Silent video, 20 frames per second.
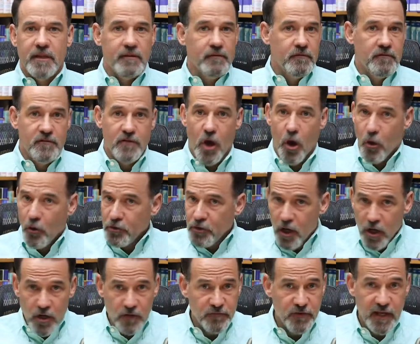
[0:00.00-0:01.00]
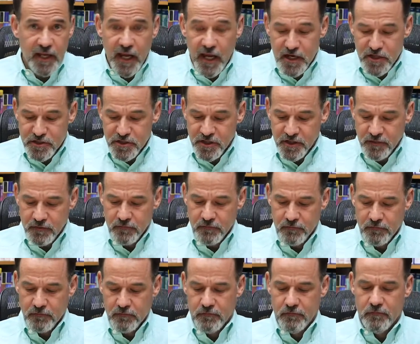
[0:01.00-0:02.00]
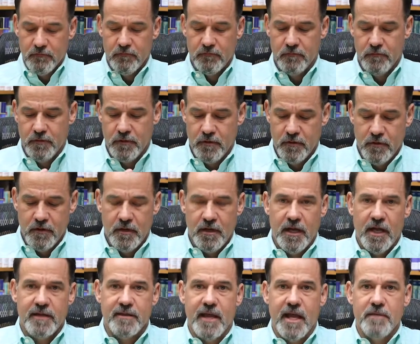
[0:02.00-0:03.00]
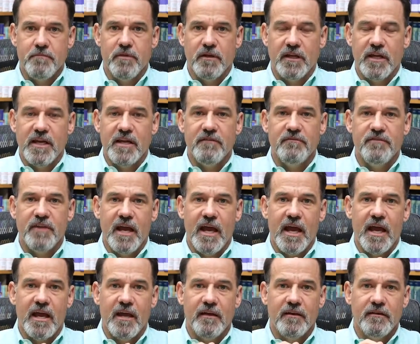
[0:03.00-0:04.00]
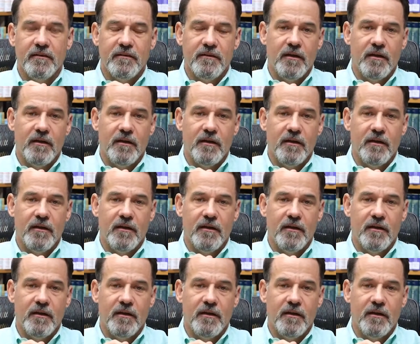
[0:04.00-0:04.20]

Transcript: No nullification. And they believe that